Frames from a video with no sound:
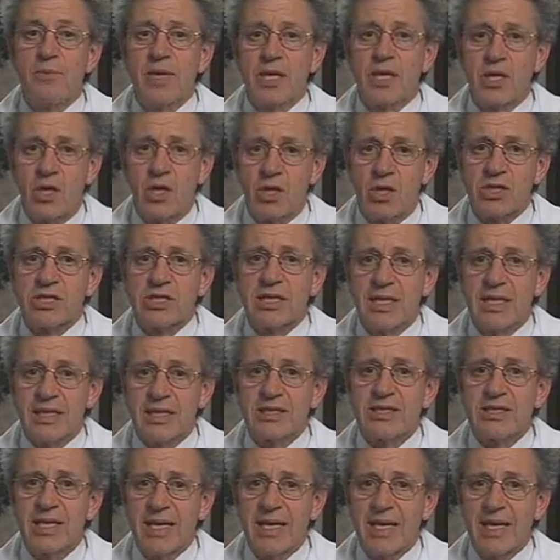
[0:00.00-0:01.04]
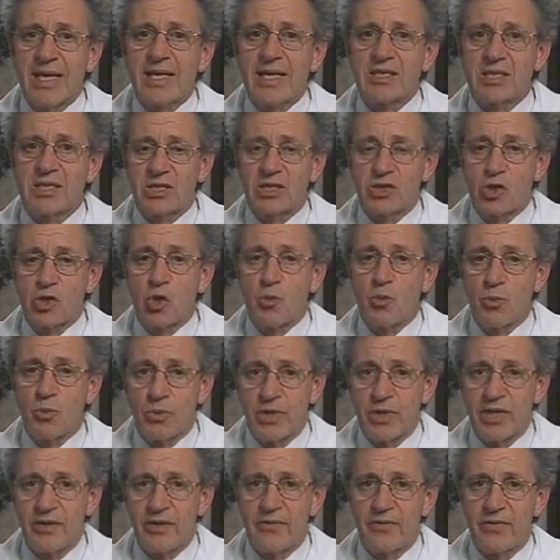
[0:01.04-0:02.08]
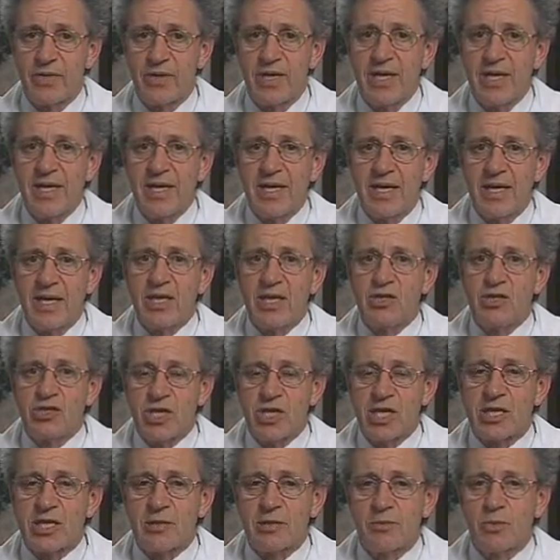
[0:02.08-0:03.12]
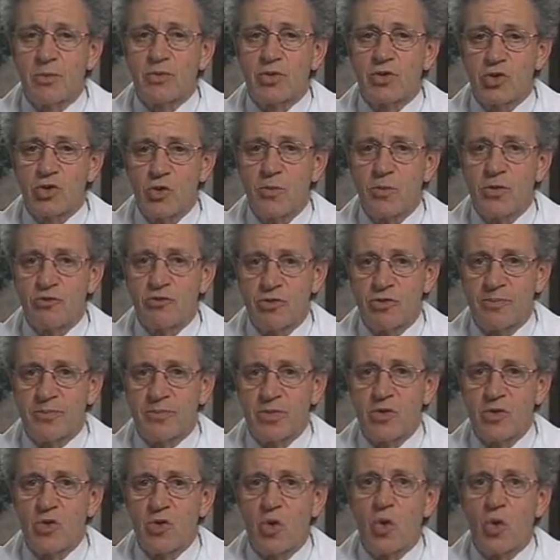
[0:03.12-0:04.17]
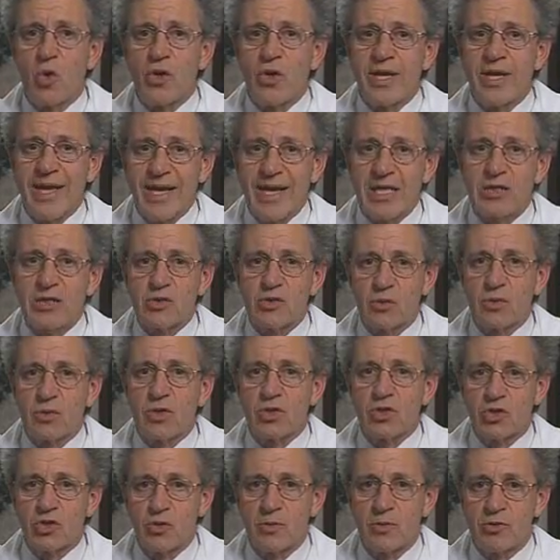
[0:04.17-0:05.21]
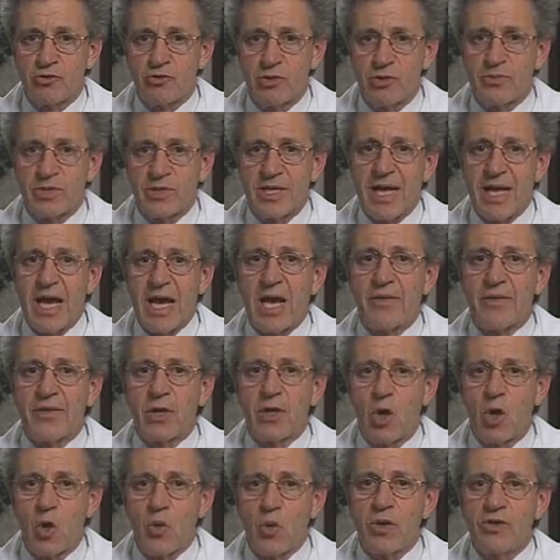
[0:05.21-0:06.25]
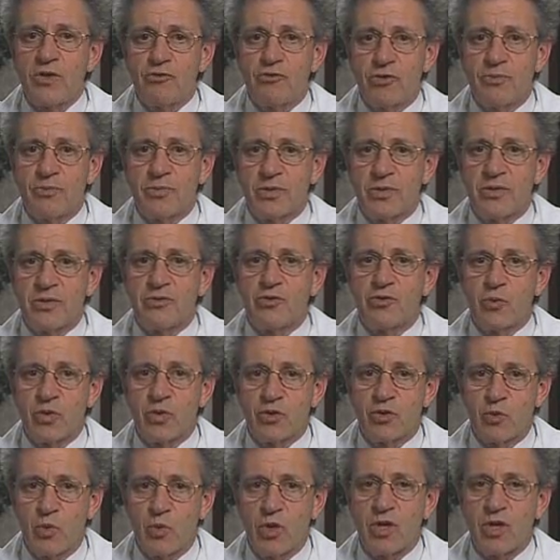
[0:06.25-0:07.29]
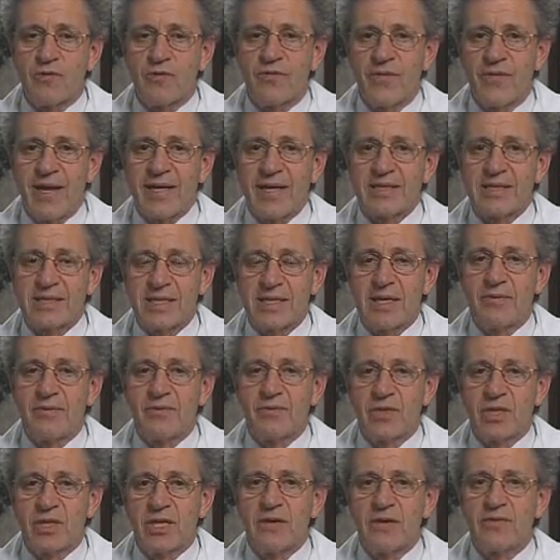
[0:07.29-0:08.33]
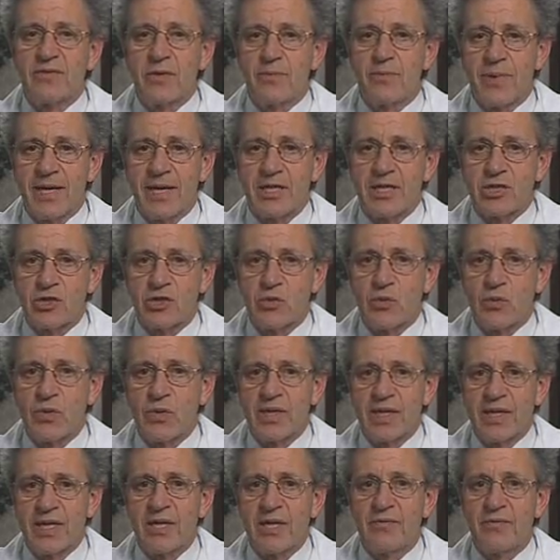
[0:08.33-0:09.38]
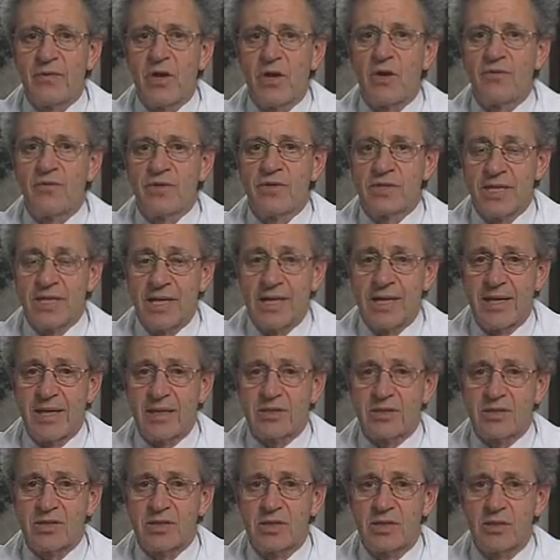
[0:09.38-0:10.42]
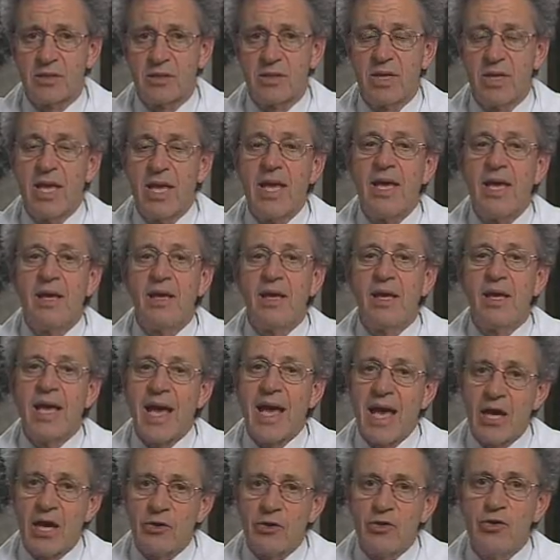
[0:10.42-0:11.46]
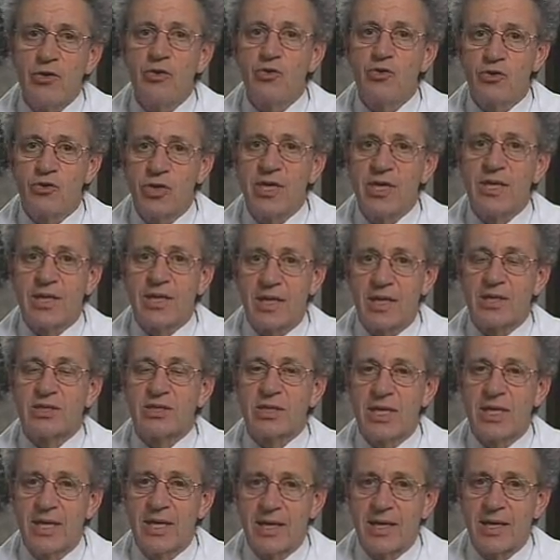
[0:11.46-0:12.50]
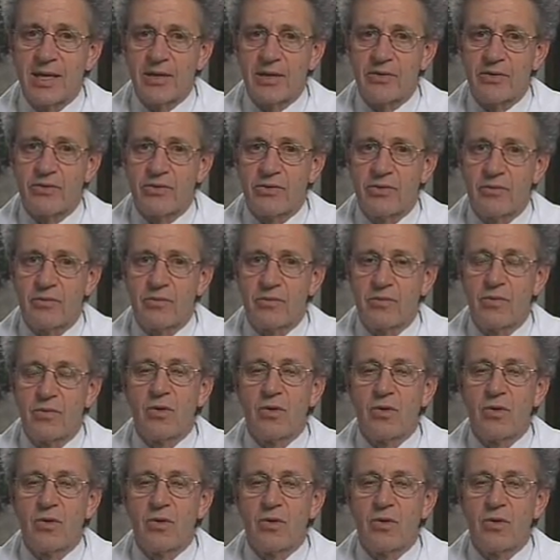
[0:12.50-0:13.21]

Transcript: Because cluster headaches are so brief, injectable sumatriptan or nasal sumatriptan are the only triptans which work fast enough to give the patient relief of his headaches. How do you treat cluster headaches?